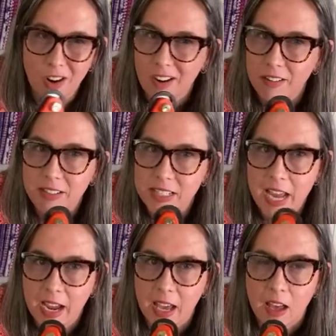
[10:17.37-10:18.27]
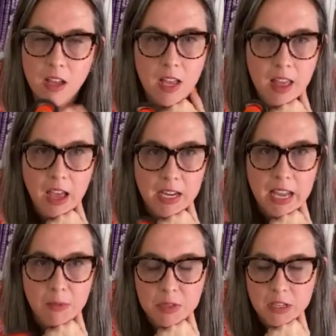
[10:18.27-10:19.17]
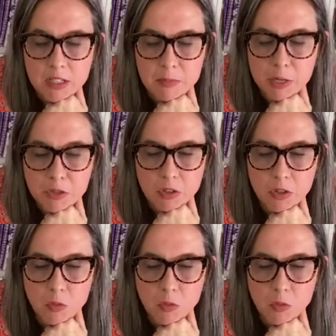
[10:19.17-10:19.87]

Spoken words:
or it's Tekka, an Amazon special,